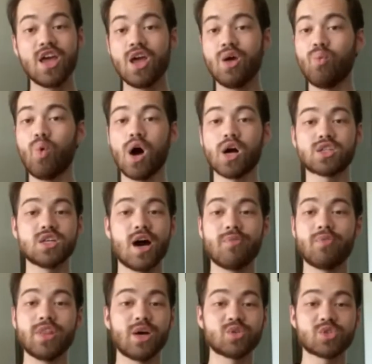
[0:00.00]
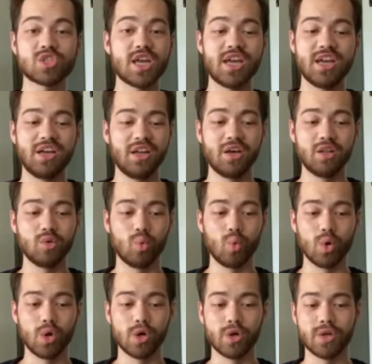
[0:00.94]
and walked off without saying another
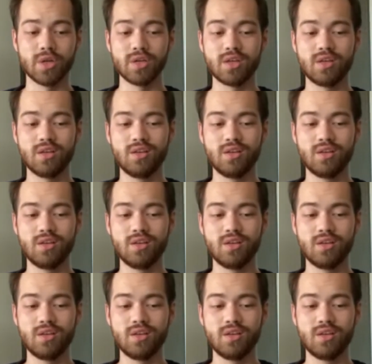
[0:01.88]
word.